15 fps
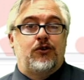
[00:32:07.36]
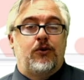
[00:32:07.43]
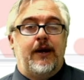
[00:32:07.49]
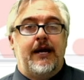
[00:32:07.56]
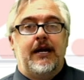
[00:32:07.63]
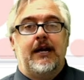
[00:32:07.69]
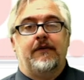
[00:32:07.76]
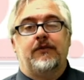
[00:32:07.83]

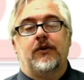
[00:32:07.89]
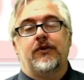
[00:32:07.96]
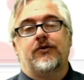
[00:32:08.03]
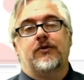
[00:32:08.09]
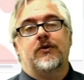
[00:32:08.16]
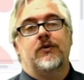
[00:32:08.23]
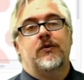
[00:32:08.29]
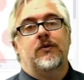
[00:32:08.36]
created. I've gone
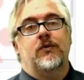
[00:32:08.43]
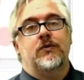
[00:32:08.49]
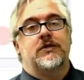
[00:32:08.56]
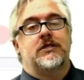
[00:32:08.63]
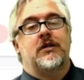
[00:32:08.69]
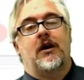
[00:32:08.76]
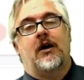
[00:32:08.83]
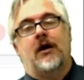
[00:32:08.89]
through
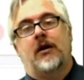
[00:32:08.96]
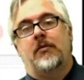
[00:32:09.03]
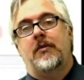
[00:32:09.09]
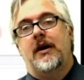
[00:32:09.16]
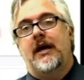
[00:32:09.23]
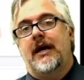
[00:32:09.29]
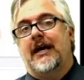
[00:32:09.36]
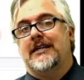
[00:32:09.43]
some
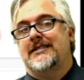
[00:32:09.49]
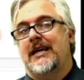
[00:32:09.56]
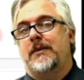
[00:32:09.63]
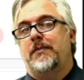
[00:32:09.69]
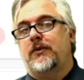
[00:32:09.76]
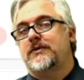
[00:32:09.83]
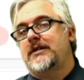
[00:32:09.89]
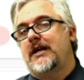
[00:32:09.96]

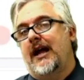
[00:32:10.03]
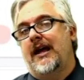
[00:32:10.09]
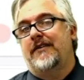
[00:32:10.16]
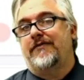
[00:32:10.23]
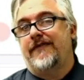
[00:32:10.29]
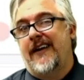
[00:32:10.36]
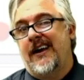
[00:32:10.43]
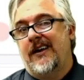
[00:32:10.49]
examples that I
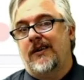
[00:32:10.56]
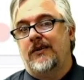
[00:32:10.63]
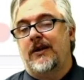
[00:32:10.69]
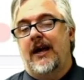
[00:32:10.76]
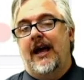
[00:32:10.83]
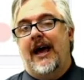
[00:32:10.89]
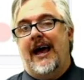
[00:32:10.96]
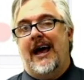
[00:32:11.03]
have found
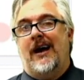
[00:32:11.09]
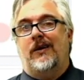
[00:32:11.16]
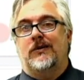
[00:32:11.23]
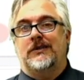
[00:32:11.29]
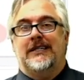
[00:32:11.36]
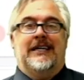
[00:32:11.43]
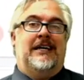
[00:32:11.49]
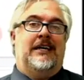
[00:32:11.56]

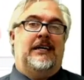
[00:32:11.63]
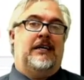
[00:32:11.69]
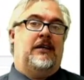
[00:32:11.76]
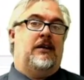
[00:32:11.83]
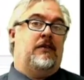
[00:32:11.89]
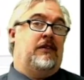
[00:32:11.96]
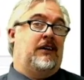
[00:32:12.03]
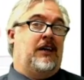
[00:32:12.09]
out
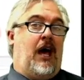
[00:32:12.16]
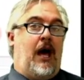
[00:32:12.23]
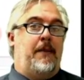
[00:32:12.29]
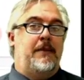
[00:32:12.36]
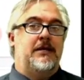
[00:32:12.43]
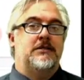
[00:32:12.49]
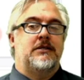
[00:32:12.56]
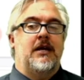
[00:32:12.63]
in the
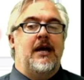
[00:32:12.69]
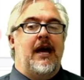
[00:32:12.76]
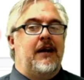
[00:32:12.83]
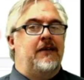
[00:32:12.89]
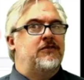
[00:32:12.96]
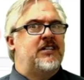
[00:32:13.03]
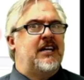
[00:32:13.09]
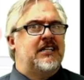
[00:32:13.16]
Commons, and I'm
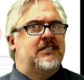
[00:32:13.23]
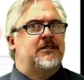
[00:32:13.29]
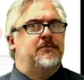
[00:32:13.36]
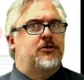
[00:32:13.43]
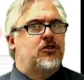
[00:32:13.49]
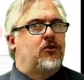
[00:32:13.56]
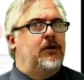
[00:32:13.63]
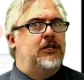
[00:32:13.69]
just taking some
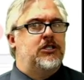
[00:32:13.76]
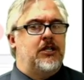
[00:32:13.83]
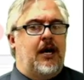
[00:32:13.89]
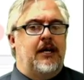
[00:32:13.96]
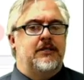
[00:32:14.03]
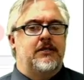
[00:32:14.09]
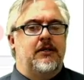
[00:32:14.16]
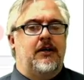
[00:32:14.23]

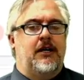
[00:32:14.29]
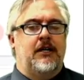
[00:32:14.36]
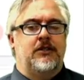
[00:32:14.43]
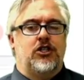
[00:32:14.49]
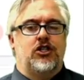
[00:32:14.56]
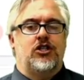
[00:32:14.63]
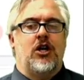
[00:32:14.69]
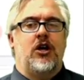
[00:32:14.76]
screenshots to
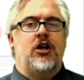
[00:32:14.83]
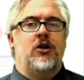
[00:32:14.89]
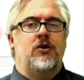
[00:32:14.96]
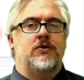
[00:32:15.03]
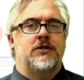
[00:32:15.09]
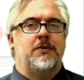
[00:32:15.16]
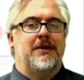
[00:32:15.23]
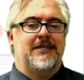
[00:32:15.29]
show you
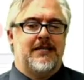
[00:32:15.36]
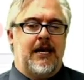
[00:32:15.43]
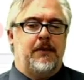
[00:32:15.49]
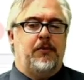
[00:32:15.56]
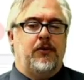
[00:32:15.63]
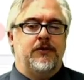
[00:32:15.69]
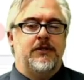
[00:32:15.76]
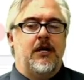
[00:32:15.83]
some
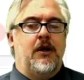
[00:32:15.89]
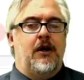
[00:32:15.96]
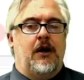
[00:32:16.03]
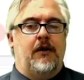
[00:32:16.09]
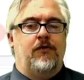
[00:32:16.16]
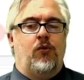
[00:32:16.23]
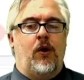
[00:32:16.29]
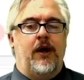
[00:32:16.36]
examples
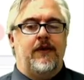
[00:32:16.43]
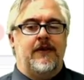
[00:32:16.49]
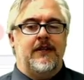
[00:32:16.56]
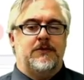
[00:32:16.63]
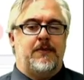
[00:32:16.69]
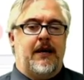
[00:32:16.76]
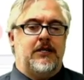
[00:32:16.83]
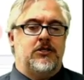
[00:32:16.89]
of what
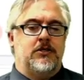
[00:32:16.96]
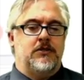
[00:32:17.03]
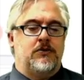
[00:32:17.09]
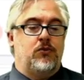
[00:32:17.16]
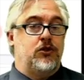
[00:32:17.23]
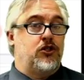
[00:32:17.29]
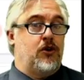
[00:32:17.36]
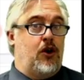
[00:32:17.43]
these pages,
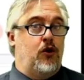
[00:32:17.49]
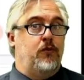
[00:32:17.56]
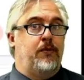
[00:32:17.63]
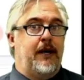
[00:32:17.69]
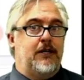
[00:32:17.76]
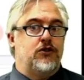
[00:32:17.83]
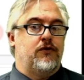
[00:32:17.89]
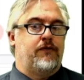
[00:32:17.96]
what your home
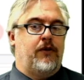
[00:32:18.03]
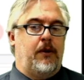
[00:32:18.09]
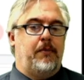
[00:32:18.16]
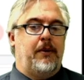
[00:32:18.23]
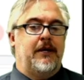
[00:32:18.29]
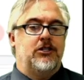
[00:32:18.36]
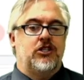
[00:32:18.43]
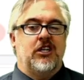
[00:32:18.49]
page or front
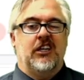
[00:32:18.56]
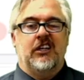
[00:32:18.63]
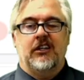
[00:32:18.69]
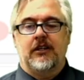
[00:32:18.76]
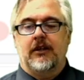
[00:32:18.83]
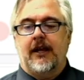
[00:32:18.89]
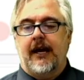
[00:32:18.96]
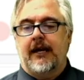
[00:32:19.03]
page could look
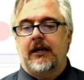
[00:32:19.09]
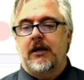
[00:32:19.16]
like.